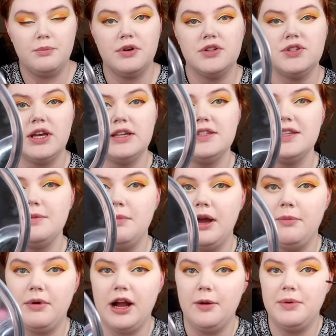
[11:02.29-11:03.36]
Precisely
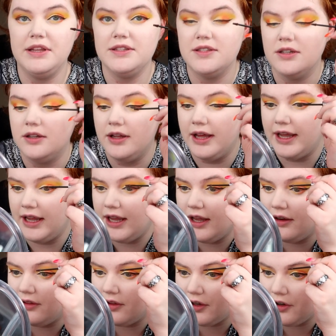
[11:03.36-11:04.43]
My Brow Pencil
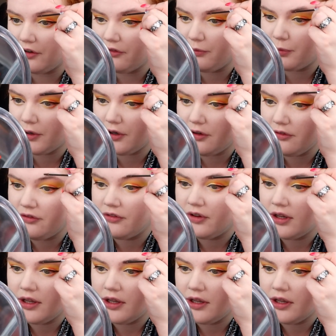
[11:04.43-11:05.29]
and the Goof Proof